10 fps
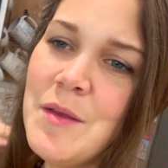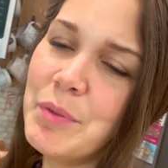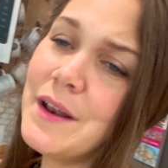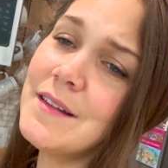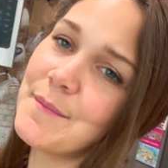
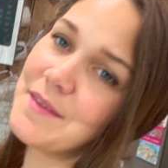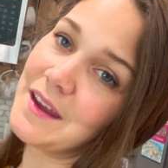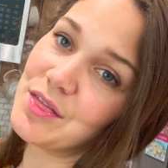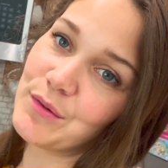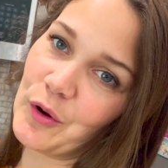Put it in something they
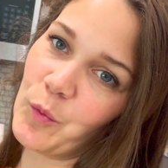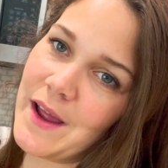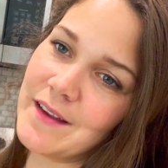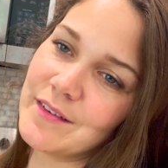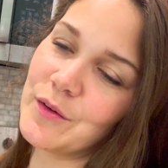can throw it
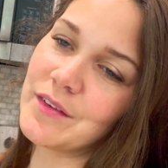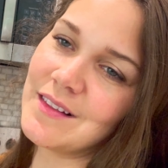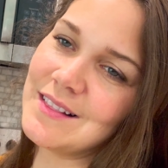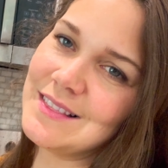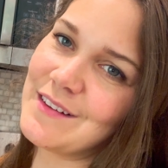away, so it's
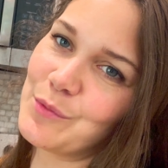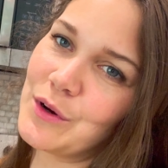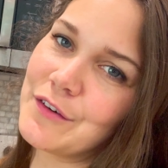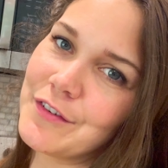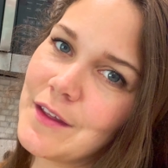less
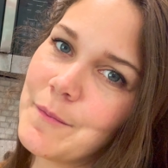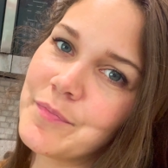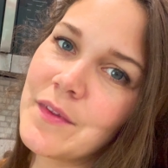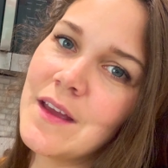work for them.